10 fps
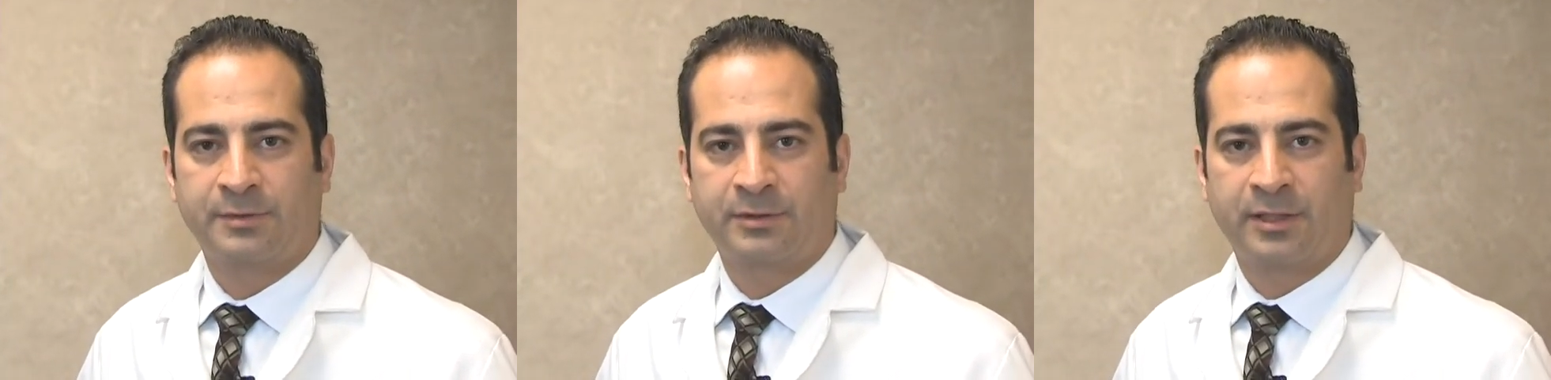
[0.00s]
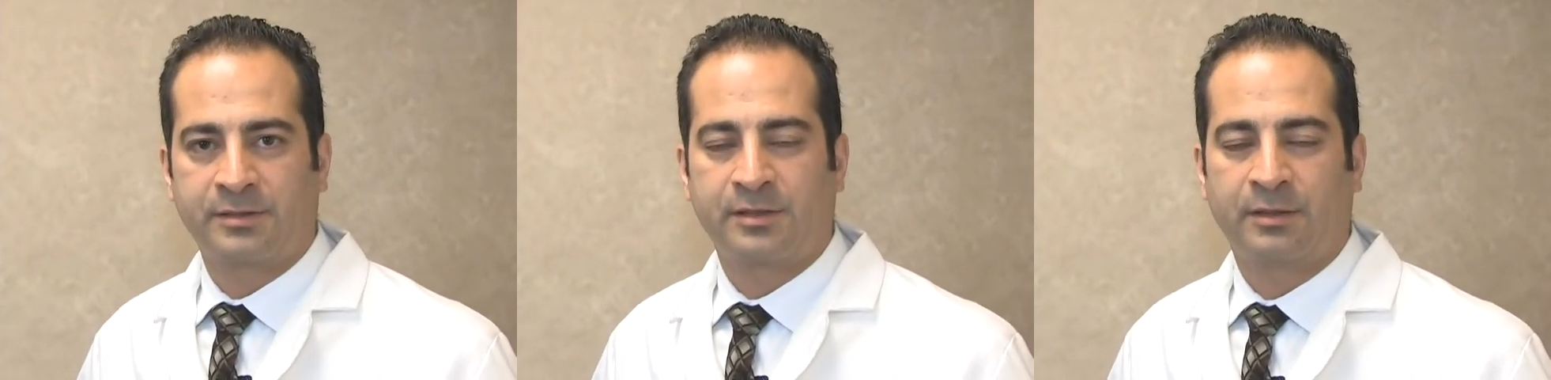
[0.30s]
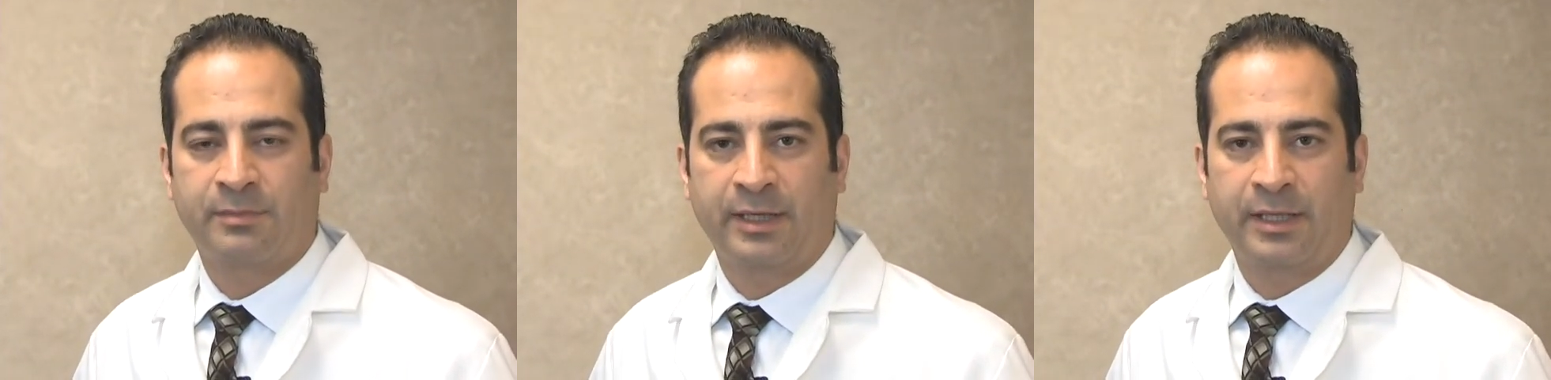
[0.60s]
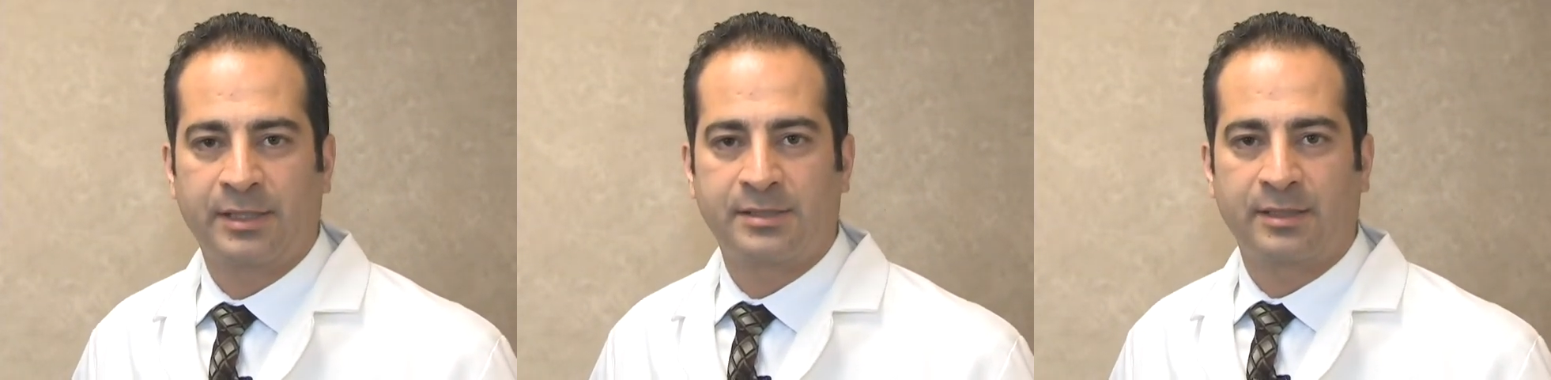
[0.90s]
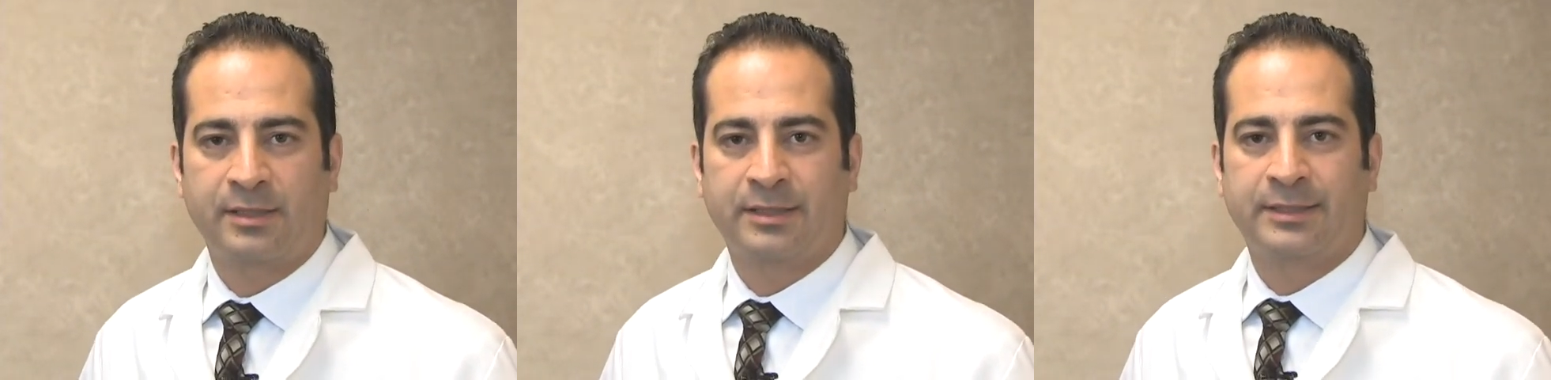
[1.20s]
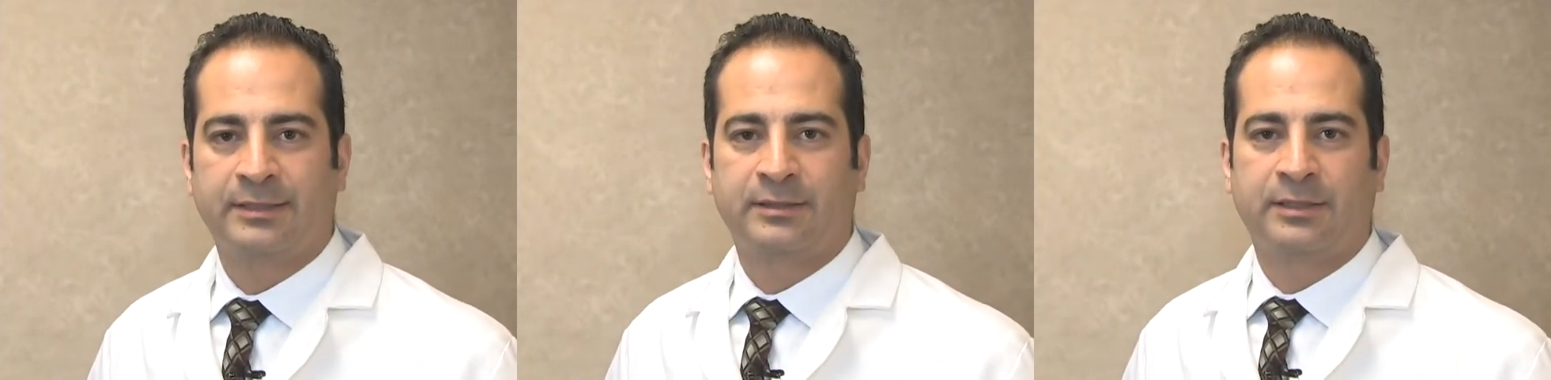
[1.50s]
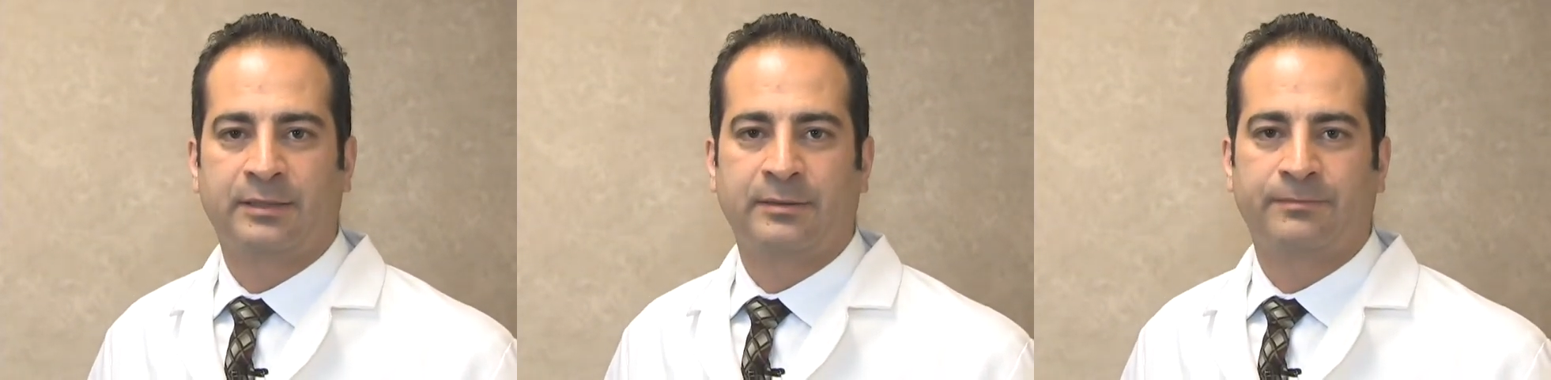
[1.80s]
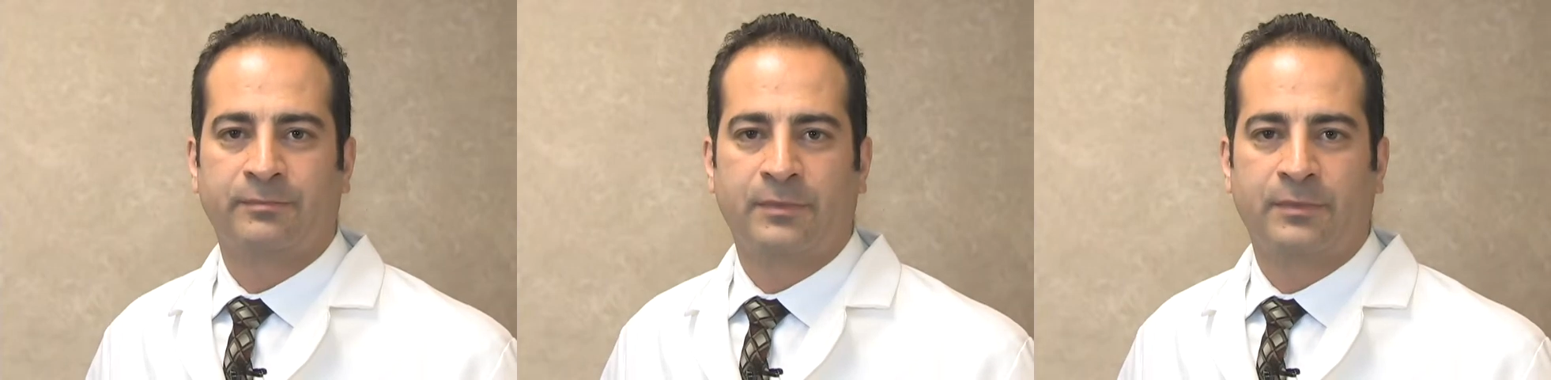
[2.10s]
hydroxide paste, and